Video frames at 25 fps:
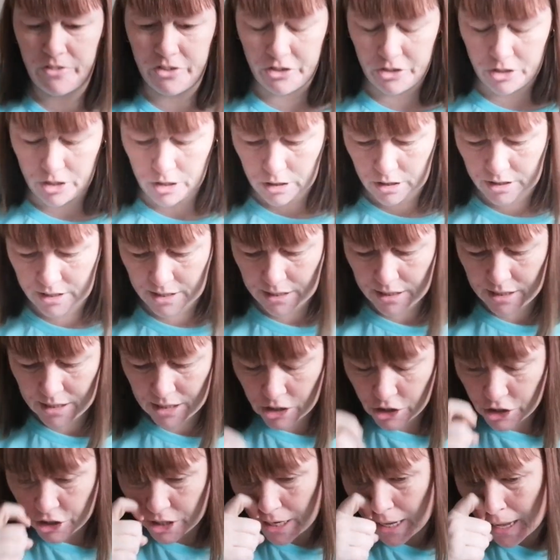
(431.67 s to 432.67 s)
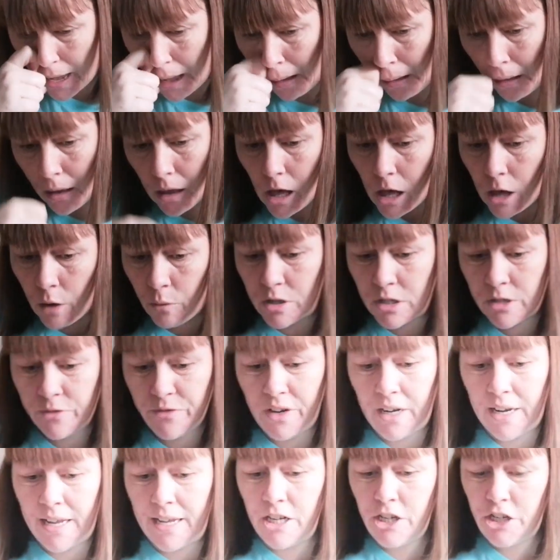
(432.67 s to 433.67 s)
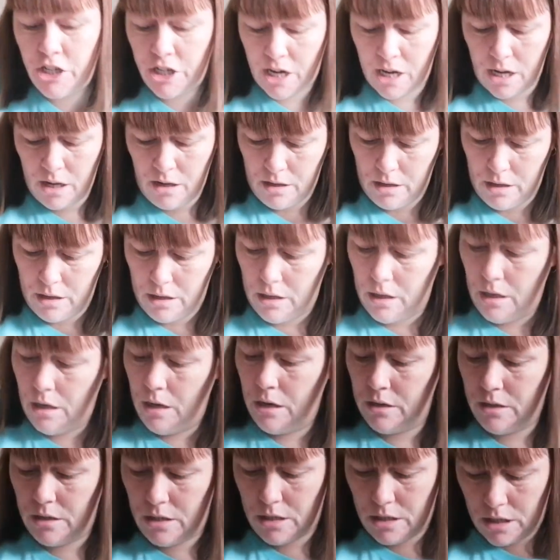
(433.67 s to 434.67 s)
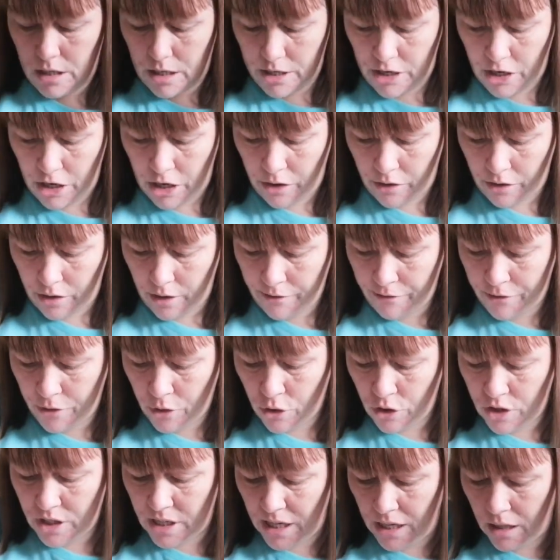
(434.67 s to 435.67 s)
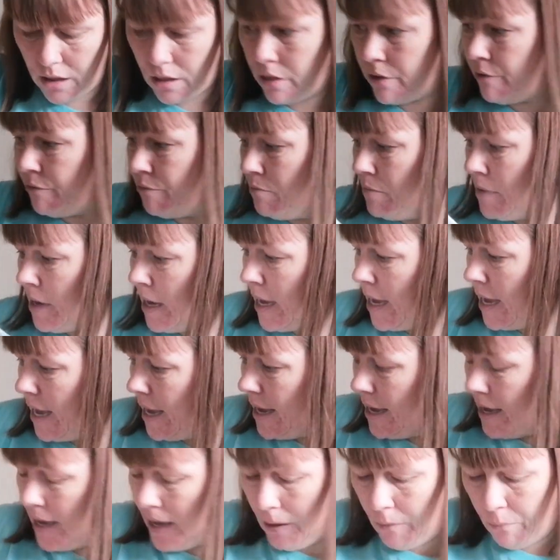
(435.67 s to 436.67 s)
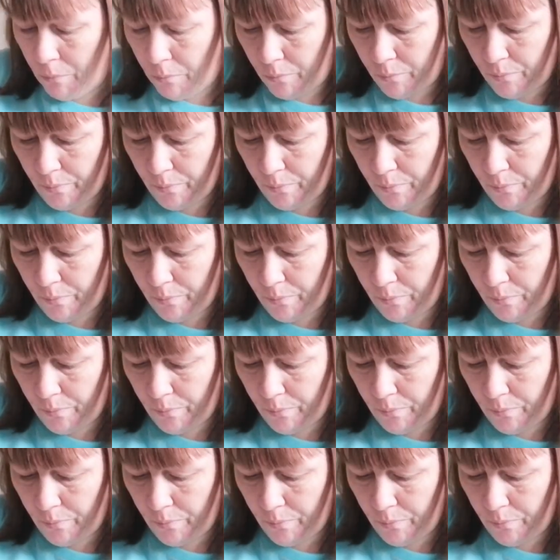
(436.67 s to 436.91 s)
started this year was Felicia. I started her on the 14th of May.